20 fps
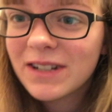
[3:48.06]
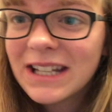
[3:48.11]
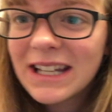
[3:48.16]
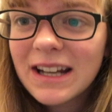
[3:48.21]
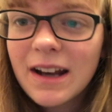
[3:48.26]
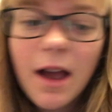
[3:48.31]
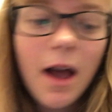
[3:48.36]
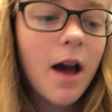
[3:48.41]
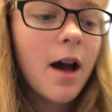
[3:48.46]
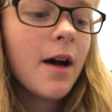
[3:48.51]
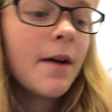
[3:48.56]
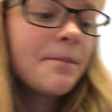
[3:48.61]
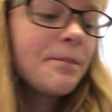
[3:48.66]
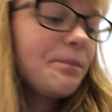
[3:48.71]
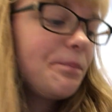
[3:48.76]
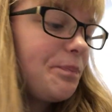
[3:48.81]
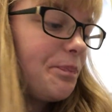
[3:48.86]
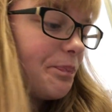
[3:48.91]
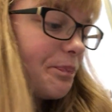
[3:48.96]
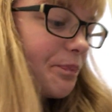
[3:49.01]
on it.
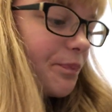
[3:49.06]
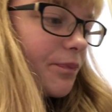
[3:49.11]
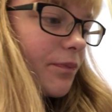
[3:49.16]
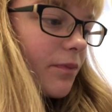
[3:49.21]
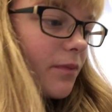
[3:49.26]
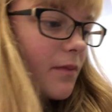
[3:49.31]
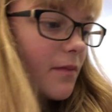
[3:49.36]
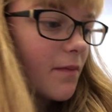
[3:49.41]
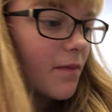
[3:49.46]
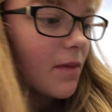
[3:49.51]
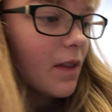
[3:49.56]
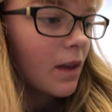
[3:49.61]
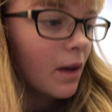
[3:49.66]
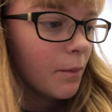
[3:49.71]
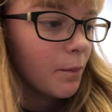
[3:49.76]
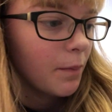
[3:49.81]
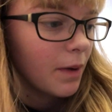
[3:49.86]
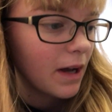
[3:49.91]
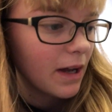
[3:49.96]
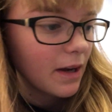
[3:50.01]
Um,
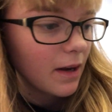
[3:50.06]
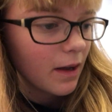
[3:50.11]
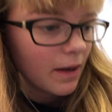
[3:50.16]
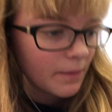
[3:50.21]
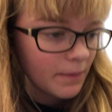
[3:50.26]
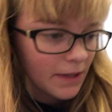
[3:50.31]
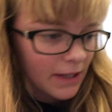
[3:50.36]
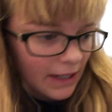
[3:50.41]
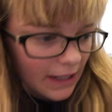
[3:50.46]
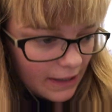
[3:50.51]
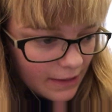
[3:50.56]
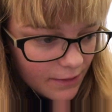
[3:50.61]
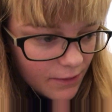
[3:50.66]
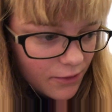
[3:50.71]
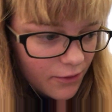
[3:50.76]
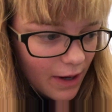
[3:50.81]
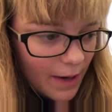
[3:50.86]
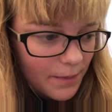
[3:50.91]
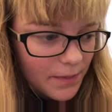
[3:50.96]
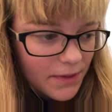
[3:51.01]
but I'm gonna get a
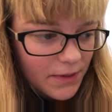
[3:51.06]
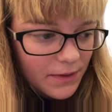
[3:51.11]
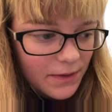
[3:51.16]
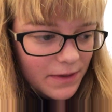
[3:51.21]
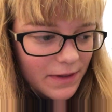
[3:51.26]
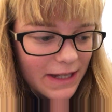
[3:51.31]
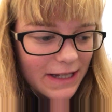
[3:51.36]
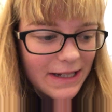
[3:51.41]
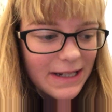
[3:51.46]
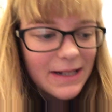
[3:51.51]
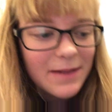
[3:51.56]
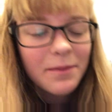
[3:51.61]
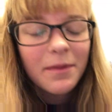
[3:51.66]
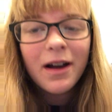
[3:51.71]
strepsil. This is